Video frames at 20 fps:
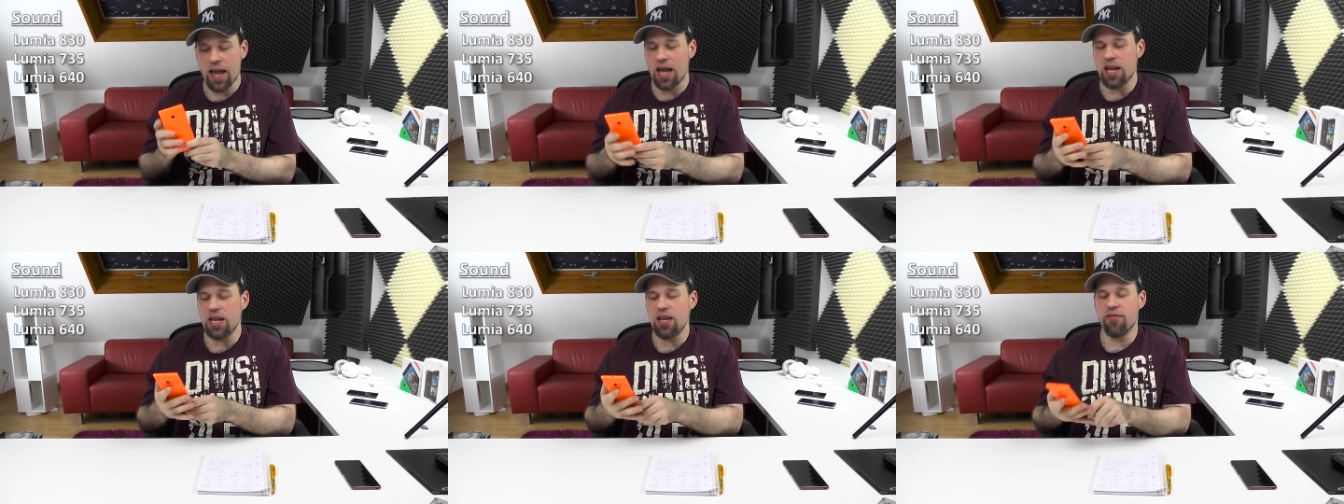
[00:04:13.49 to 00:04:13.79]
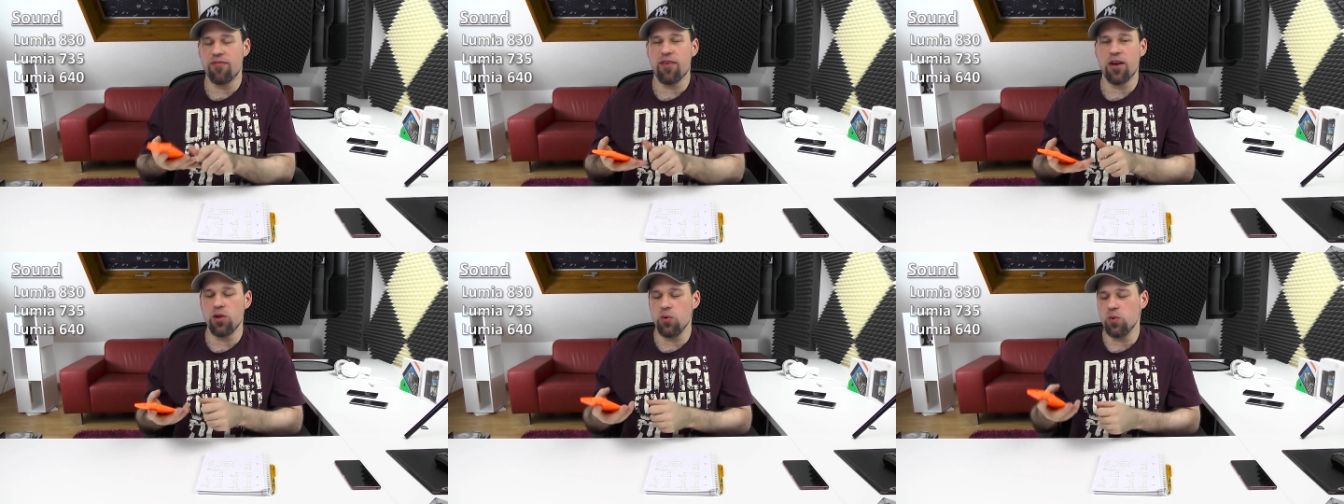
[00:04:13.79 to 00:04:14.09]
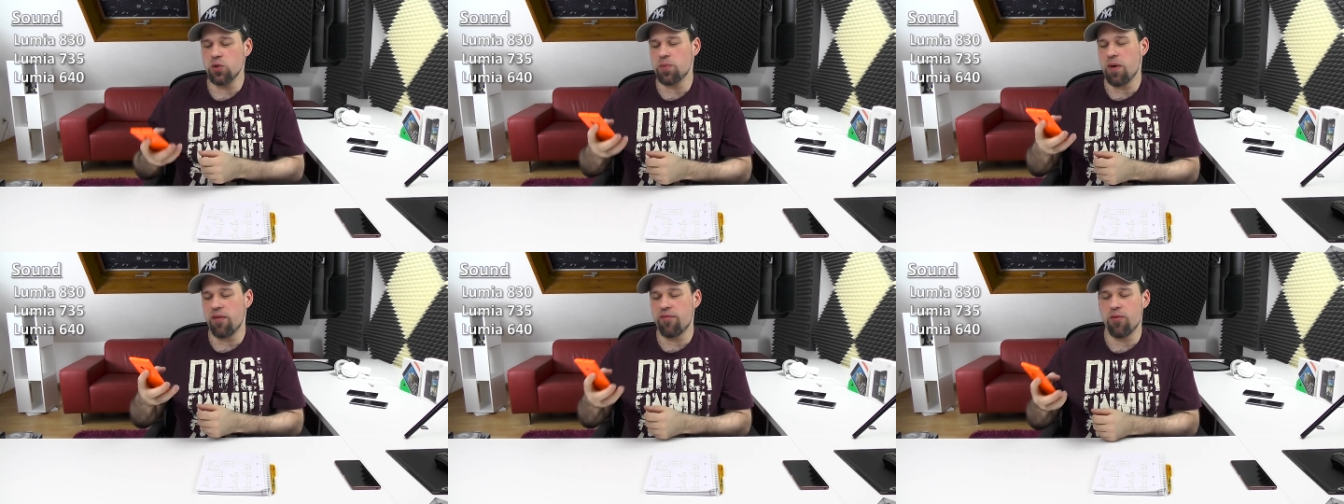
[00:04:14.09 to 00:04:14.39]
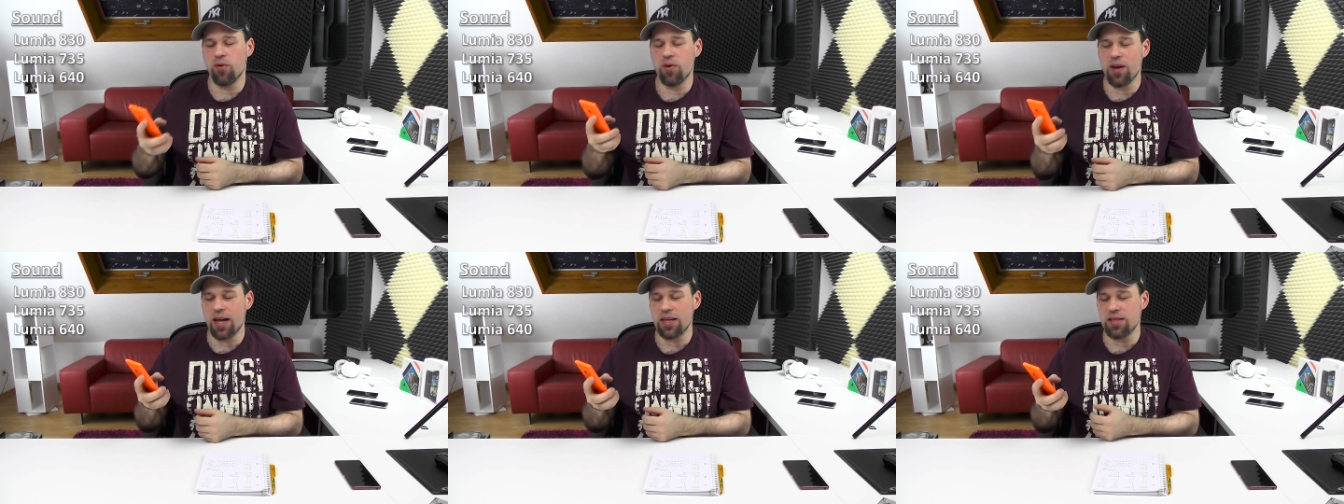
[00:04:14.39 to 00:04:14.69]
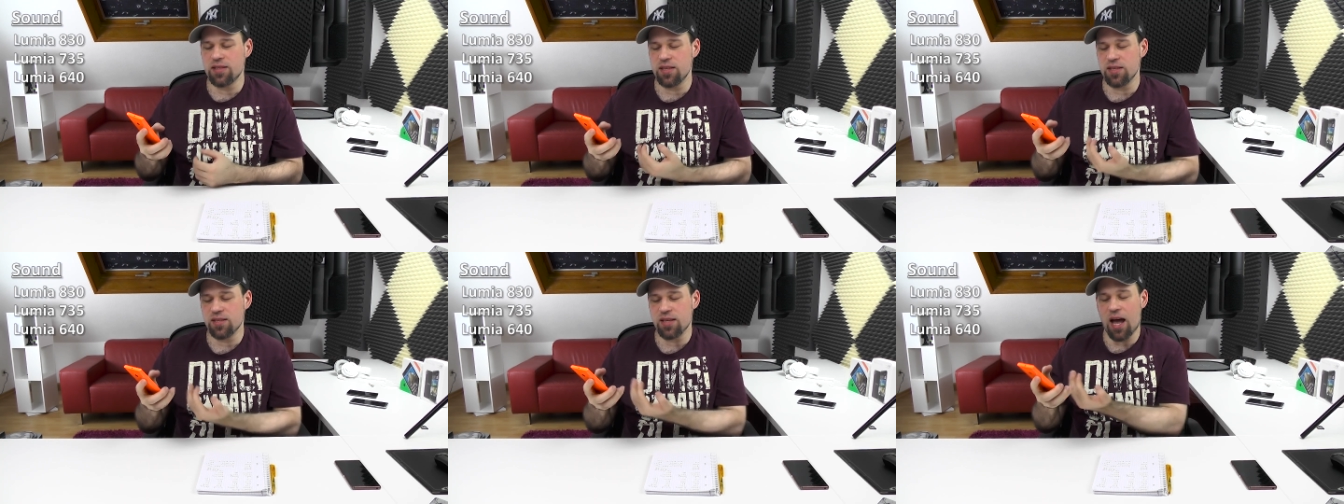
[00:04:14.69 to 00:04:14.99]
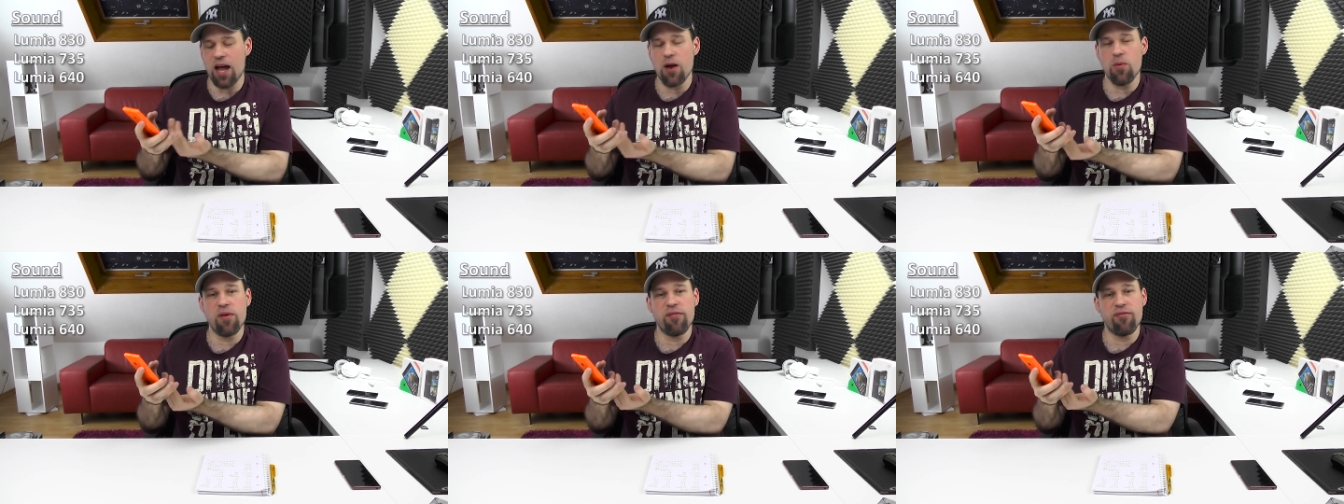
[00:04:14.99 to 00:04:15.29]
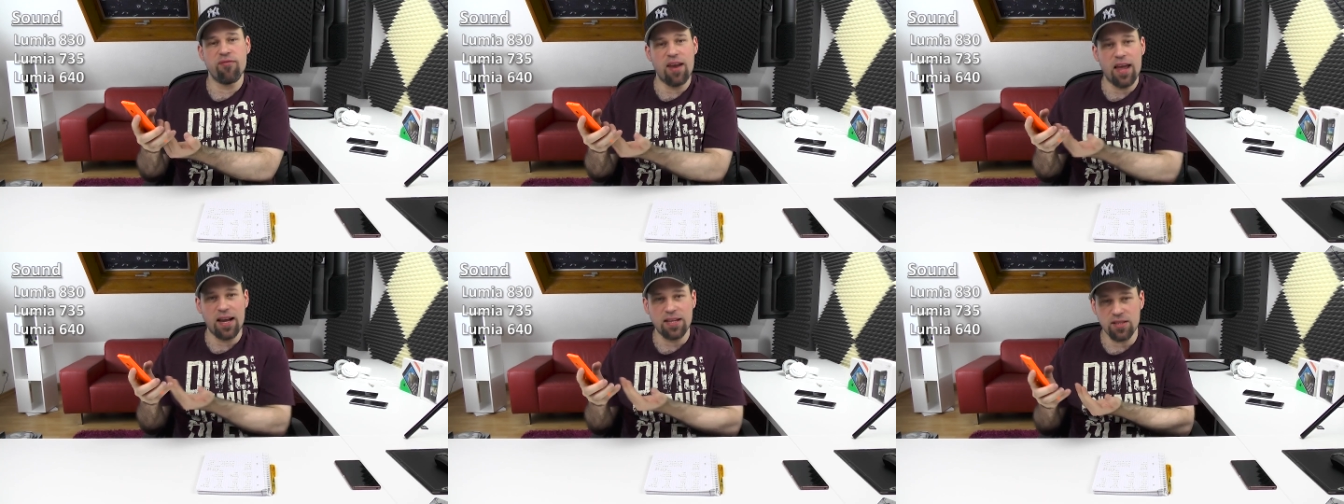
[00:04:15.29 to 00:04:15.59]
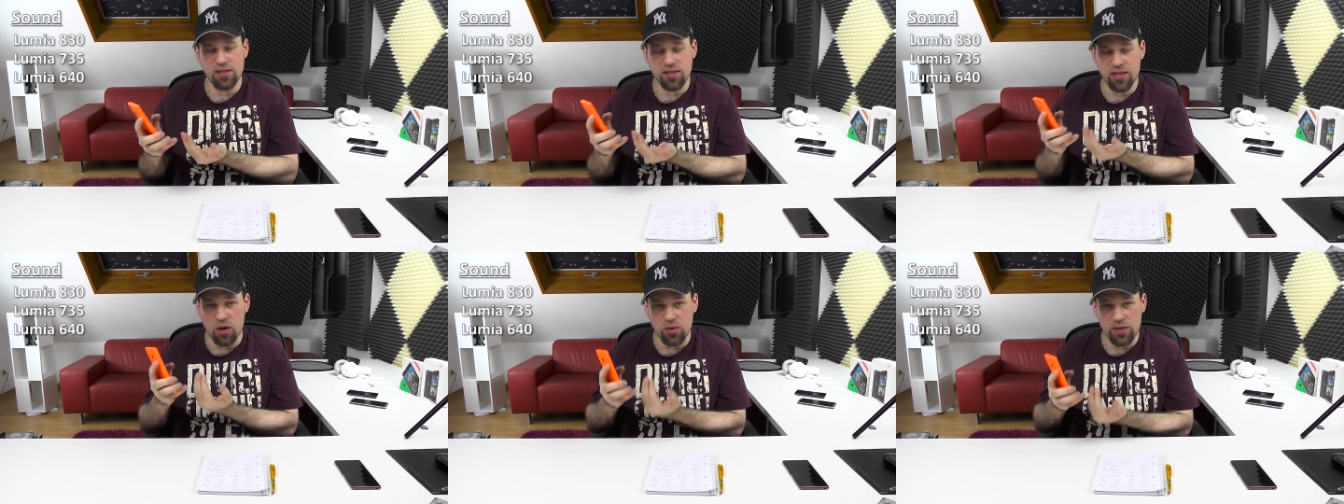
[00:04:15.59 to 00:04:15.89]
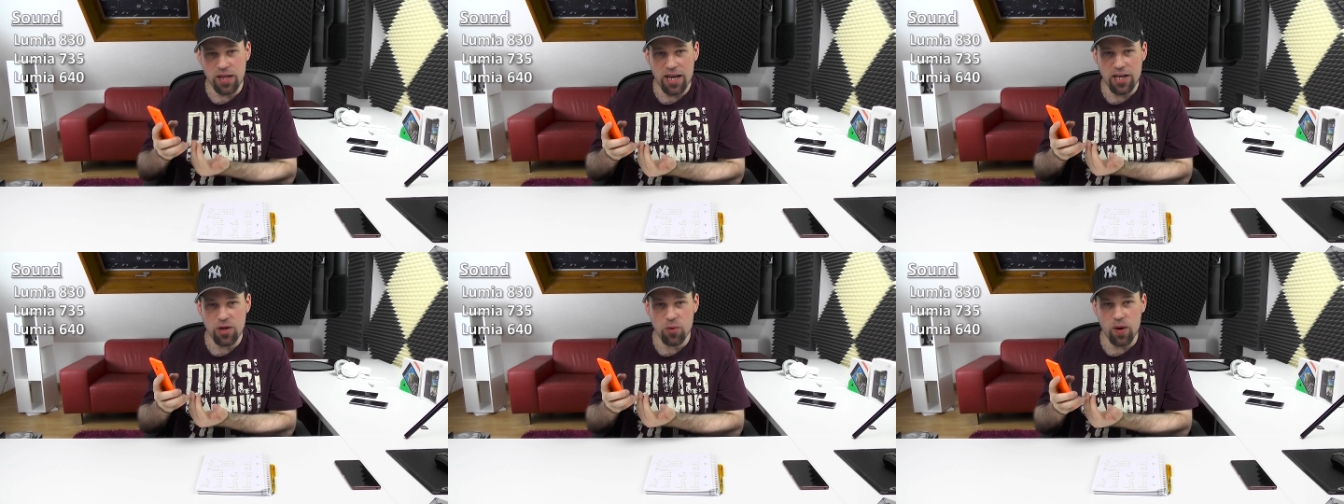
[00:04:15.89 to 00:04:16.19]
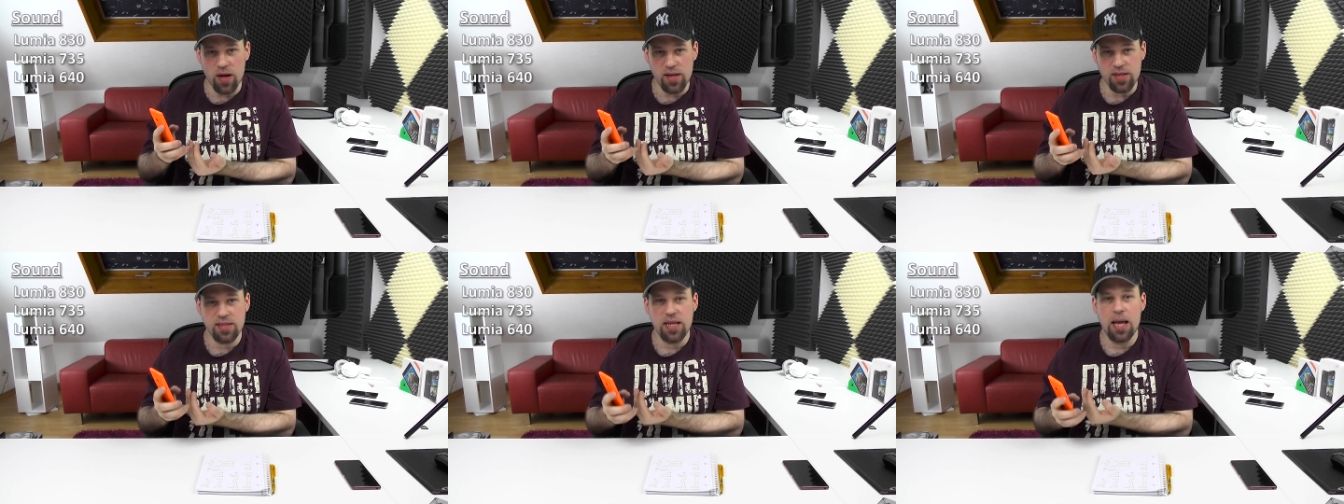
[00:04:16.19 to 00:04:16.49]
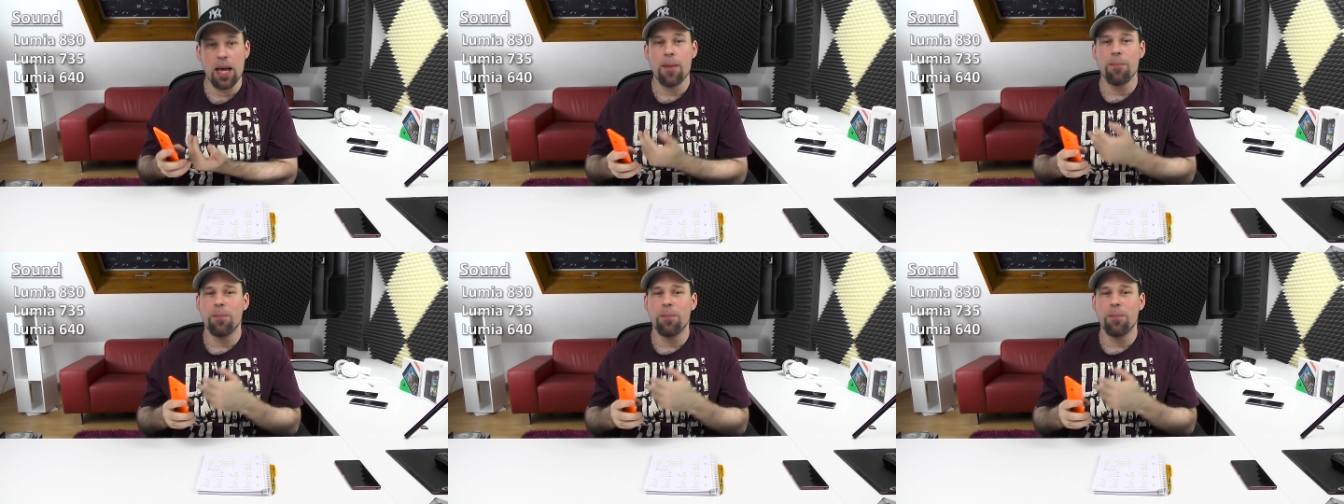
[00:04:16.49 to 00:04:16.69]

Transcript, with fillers: and if I use my phone like this I reflect the sound anyways,